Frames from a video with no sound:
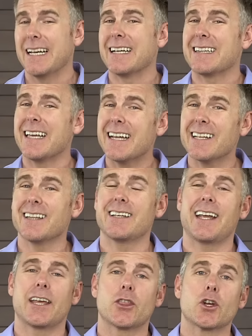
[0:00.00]
And at the end of the
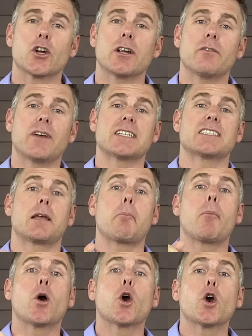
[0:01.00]
day, they're
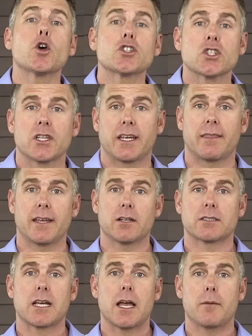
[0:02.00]
investing personally
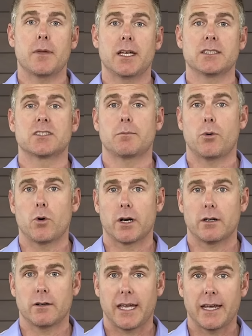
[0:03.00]
their time in
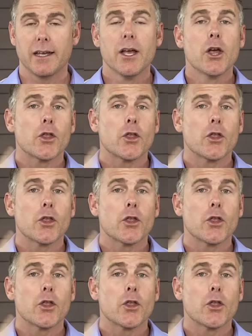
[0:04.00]
support, okay?